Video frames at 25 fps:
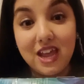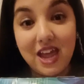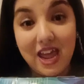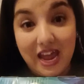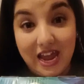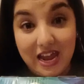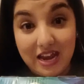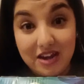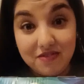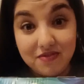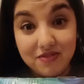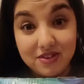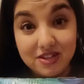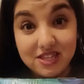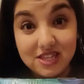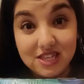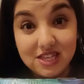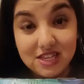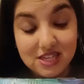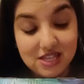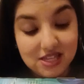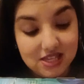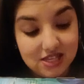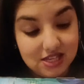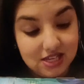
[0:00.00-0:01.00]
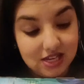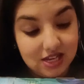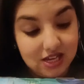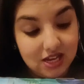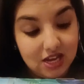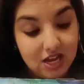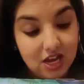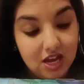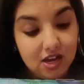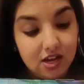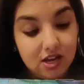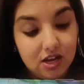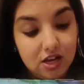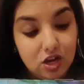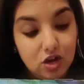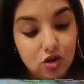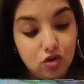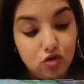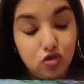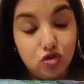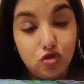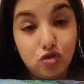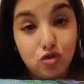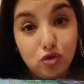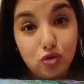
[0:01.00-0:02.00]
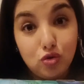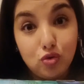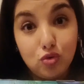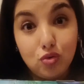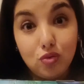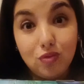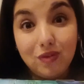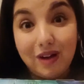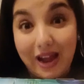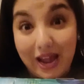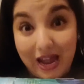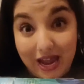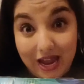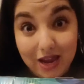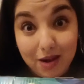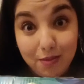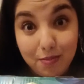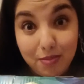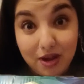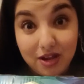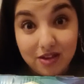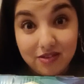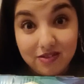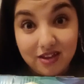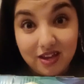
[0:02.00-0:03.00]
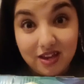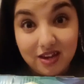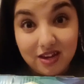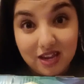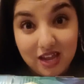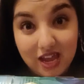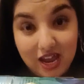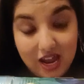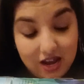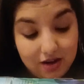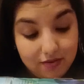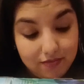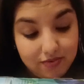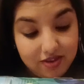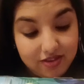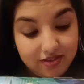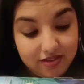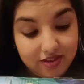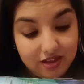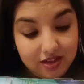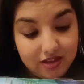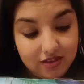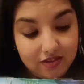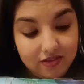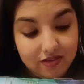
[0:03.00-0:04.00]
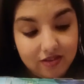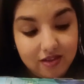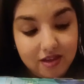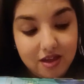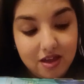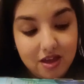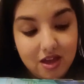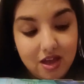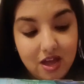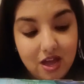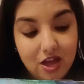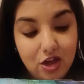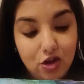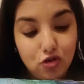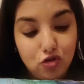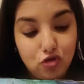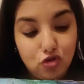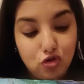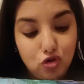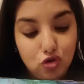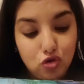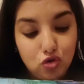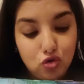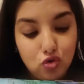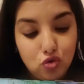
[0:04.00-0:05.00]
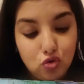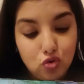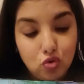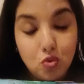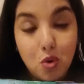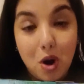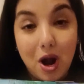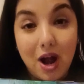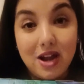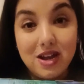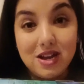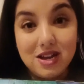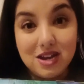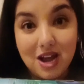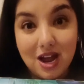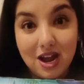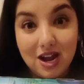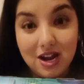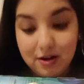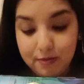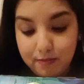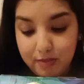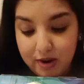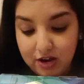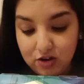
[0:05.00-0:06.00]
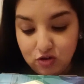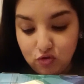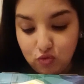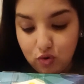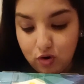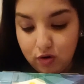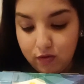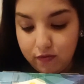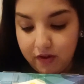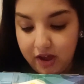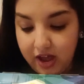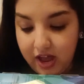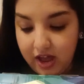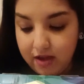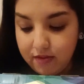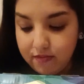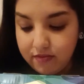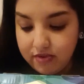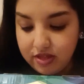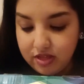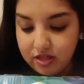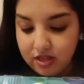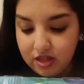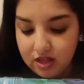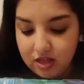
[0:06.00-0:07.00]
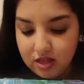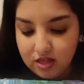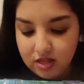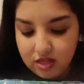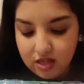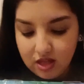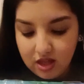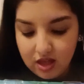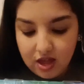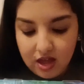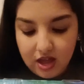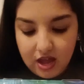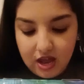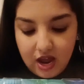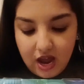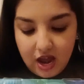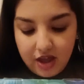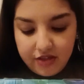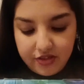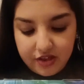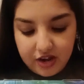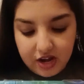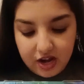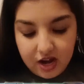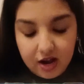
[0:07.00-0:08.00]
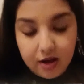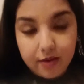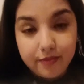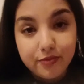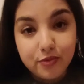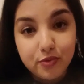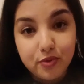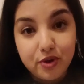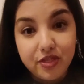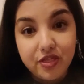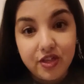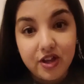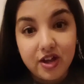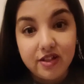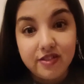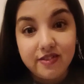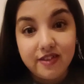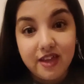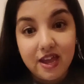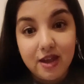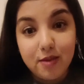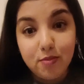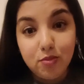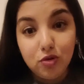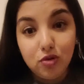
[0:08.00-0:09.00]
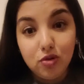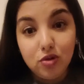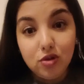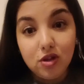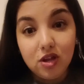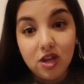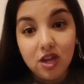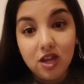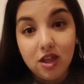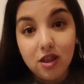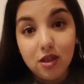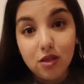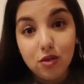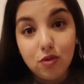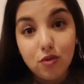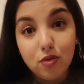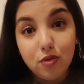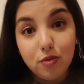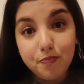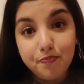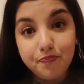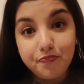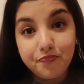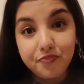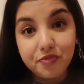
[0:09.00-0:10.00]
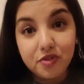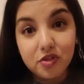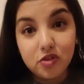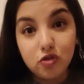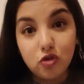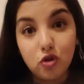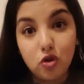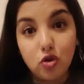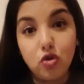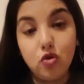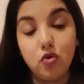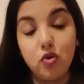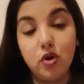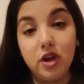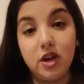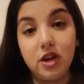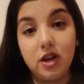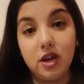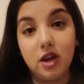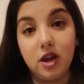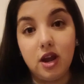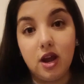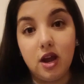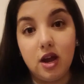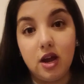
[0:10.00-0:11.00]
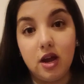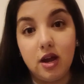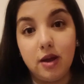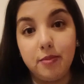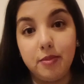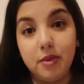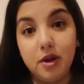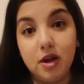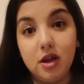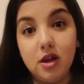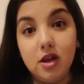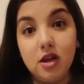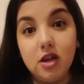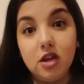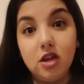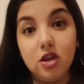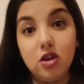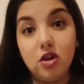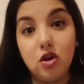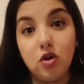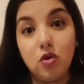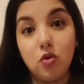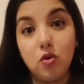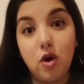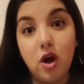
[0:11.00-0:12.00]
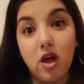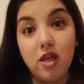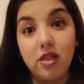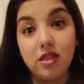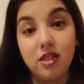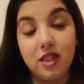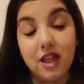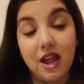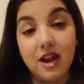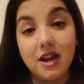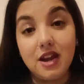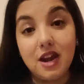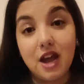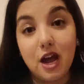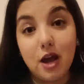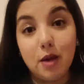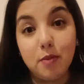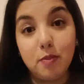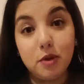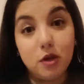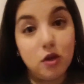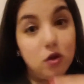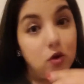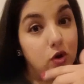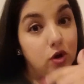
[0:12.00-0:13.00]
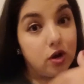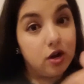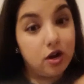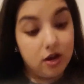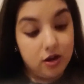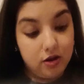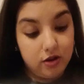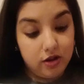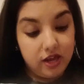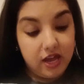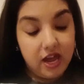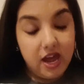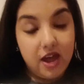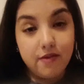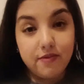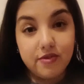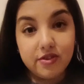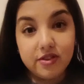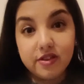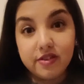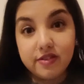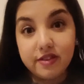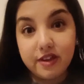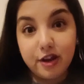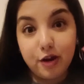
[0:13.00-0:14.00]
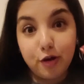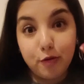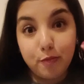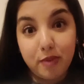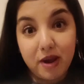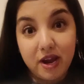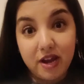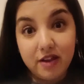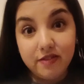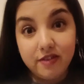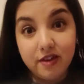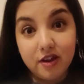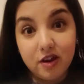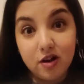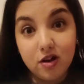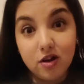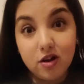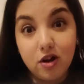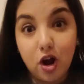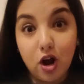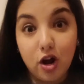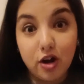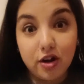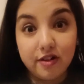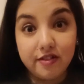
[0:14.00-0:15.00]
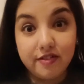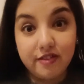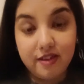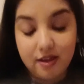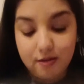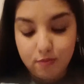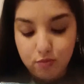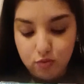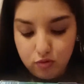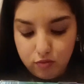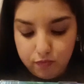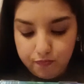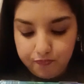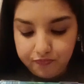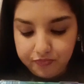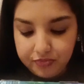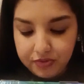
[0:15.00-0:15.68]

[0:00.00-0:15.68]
canvases, 2 8x10 canvases, 2 9x12 canvases, and then it comes with a table easel, so you can you know, stand up your canvases that you're painting on a table.